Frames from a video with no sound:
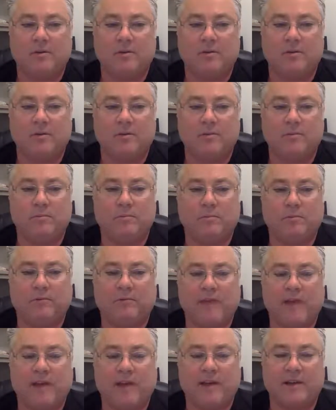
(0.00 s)
who
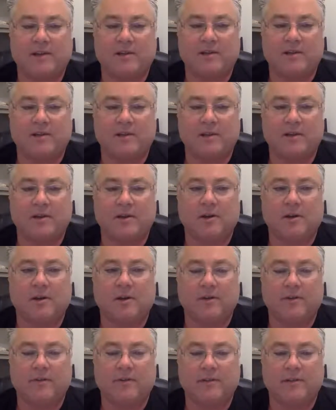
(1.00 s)
provides
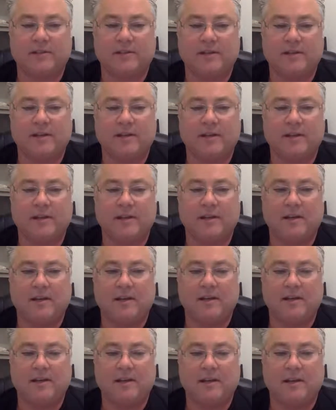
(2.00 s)
all of Ixia,
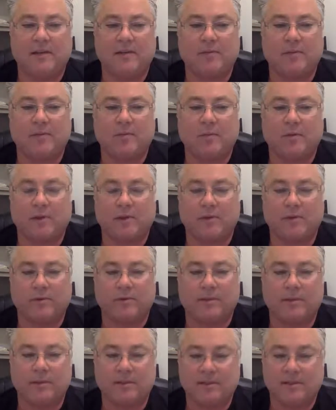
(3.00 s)
and now we're working
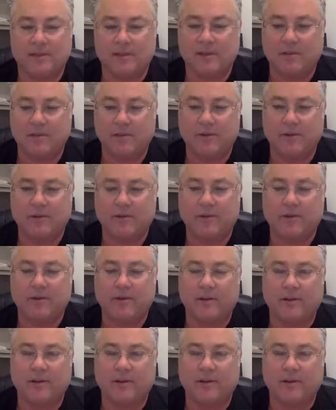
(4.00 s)
with Keysight with